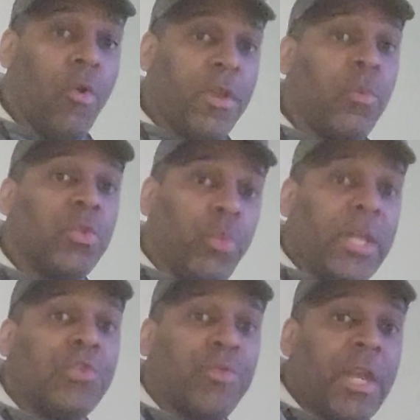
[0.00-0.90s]
Hoya was
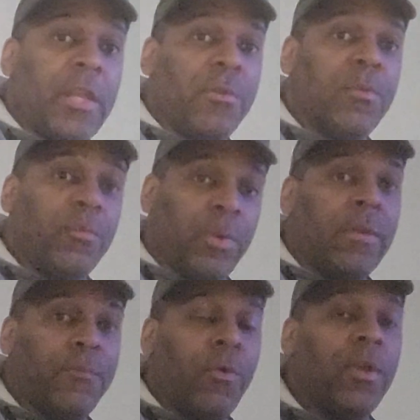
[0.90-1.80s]
weight drained when
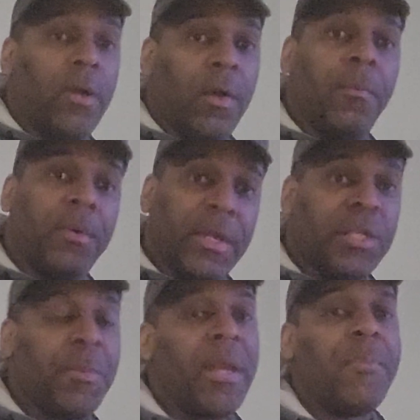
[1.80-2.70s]
he fought
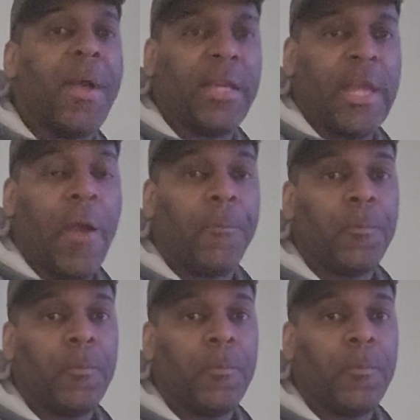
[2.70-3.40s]
against Manny Pacquiao.